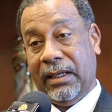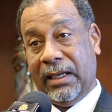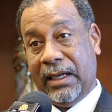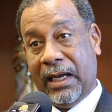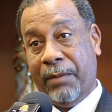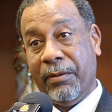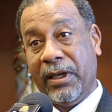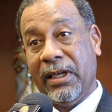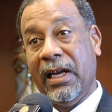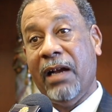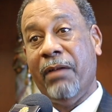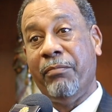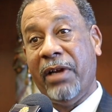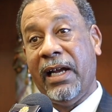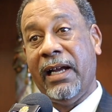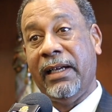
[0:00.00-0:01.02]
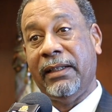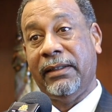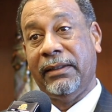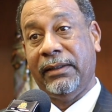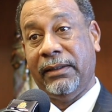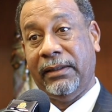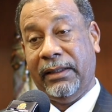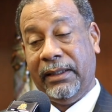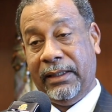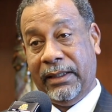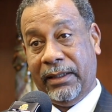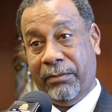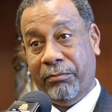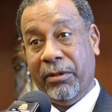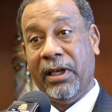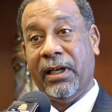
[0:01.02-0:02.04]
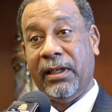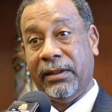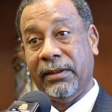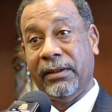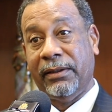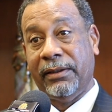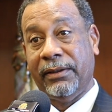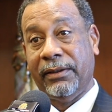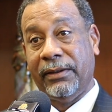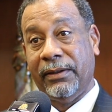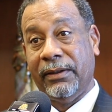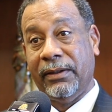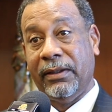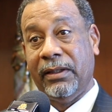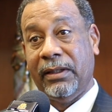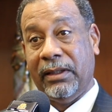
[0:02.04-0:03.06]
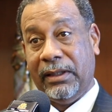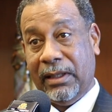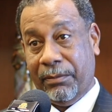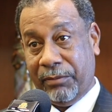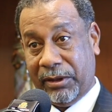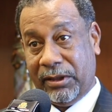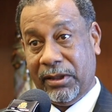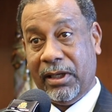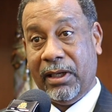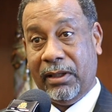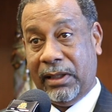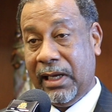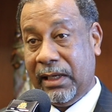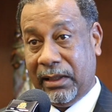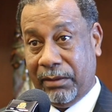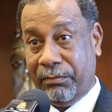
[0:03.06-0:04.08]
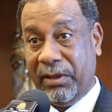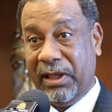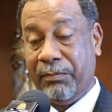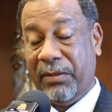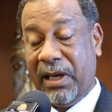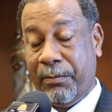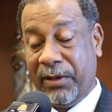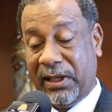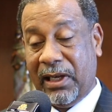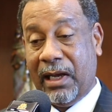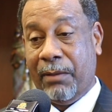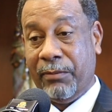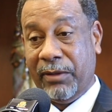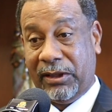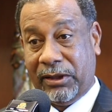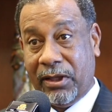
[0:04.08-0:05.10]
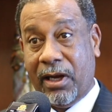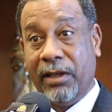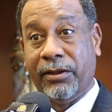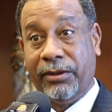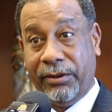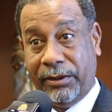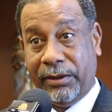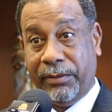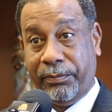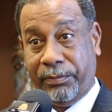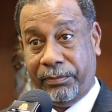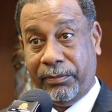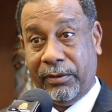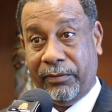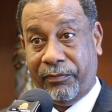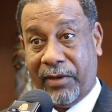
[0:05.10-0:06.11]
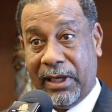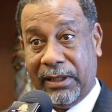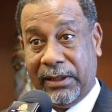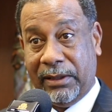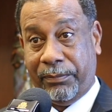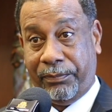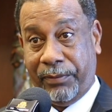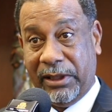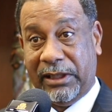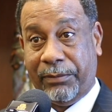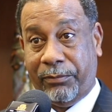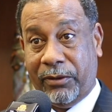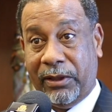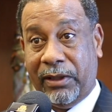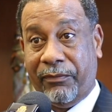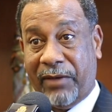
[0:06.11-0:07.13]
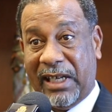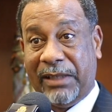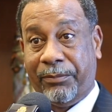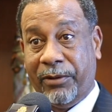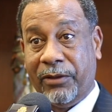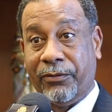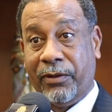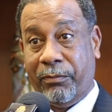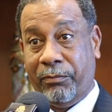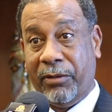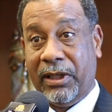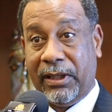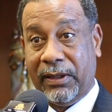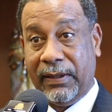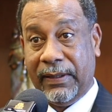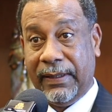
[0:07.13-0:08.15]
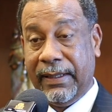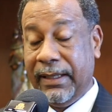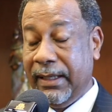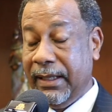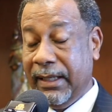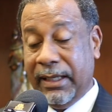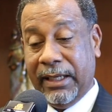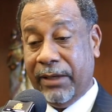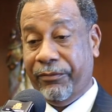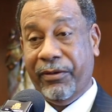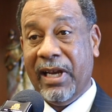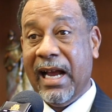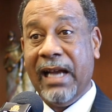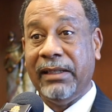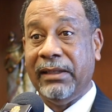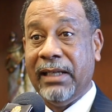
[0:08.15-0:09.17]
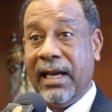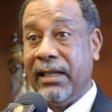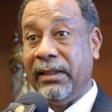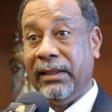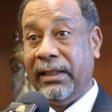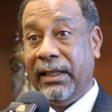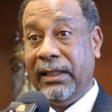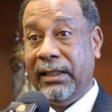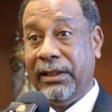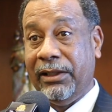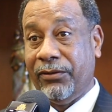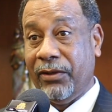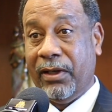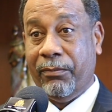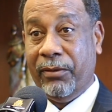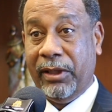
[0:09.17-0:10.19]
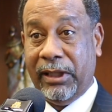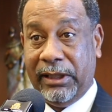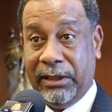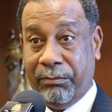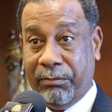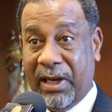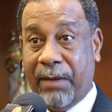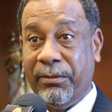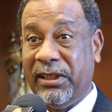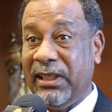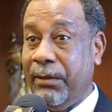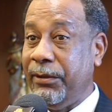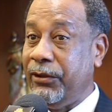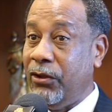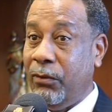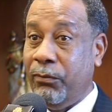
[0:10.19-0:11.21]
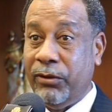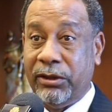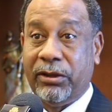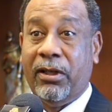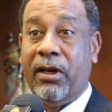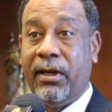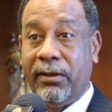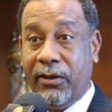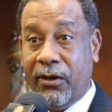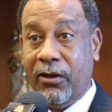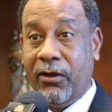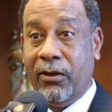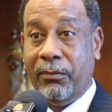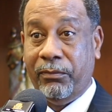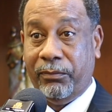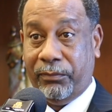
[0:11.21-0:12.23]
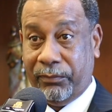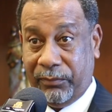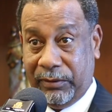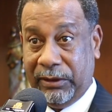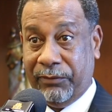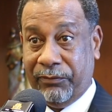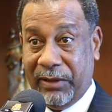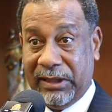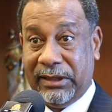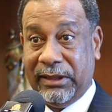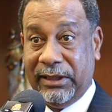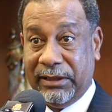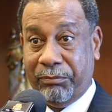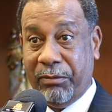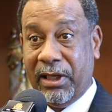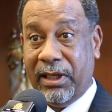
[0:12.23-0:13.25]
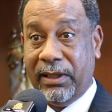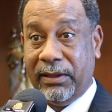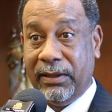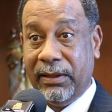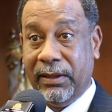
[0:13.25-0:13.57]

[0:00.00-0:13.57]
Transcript: I'm gonna come back in a month. I'm gonna talk not in a month, but I'm gonna talk to the principal and the vice principal in a month. If you hadn't gotten in any trouble and your mama tell me no one's called home in the rest of this month,